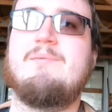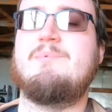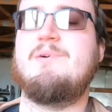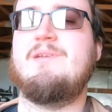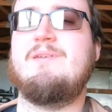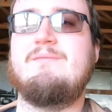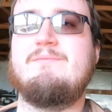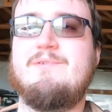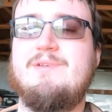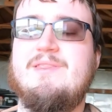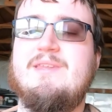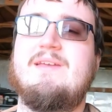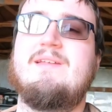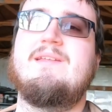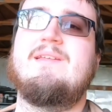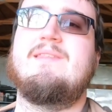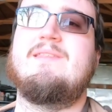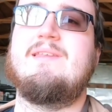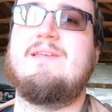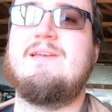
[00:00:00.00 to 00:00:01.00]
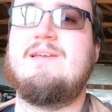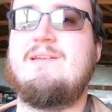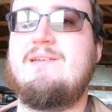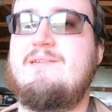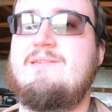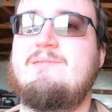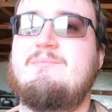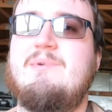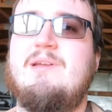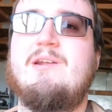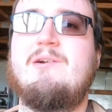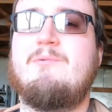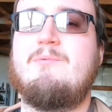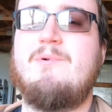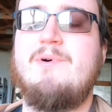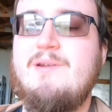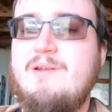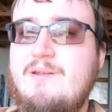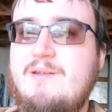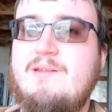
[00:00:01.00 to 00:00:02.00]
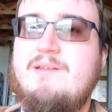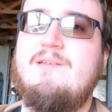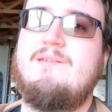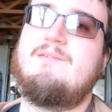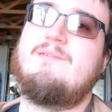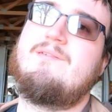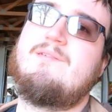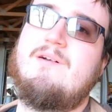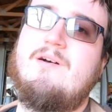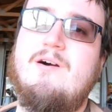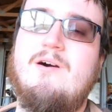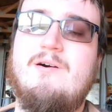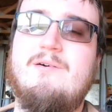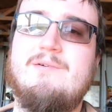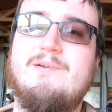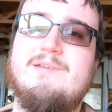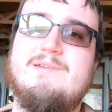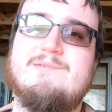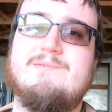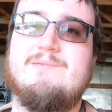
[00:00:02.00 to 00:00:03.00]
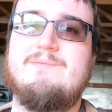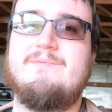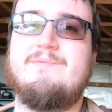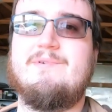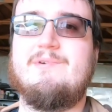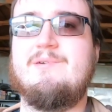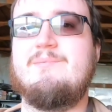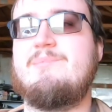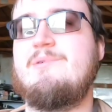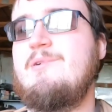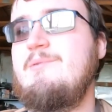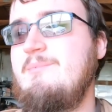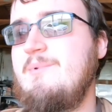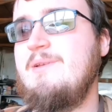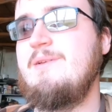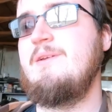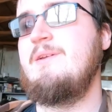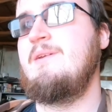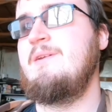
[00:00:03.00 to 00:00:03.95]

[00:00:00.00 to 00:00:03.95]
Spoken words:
but with anything, it doesn't matter what it is. There's always room for improvement.